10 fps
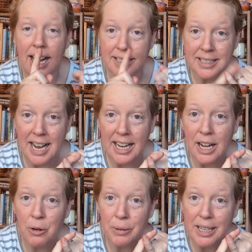I did not
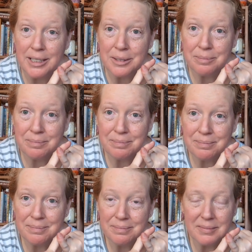count right.
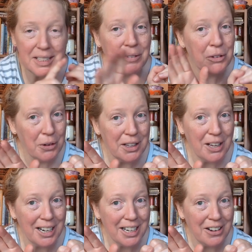Even though I
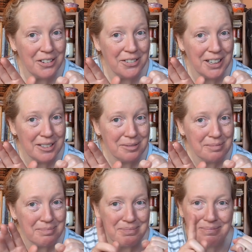thought I counted right,
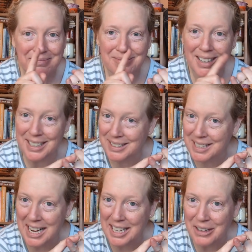I
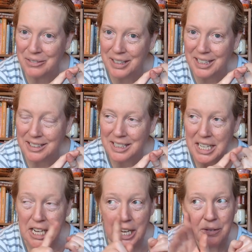did not count right.
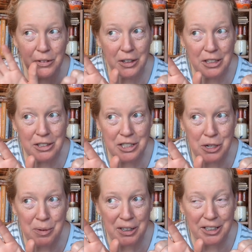Even though I used
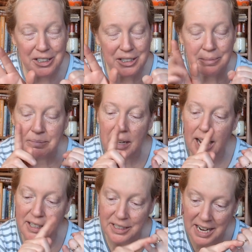stitch markers,
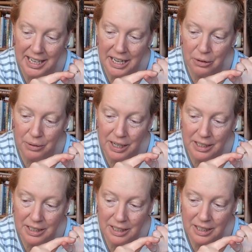I did not count
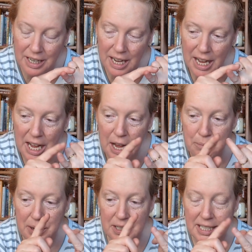right.
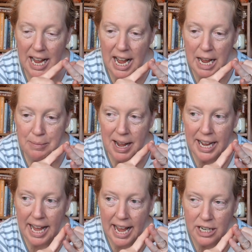By the time
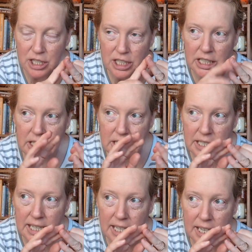I actually
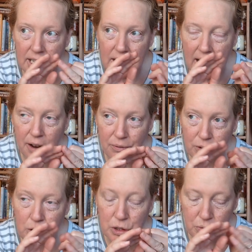did that
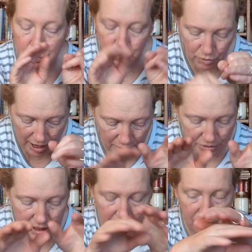first
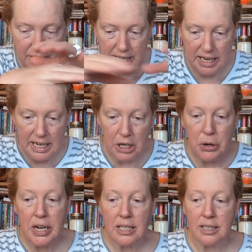round of
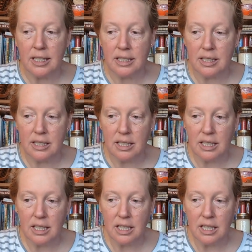increases,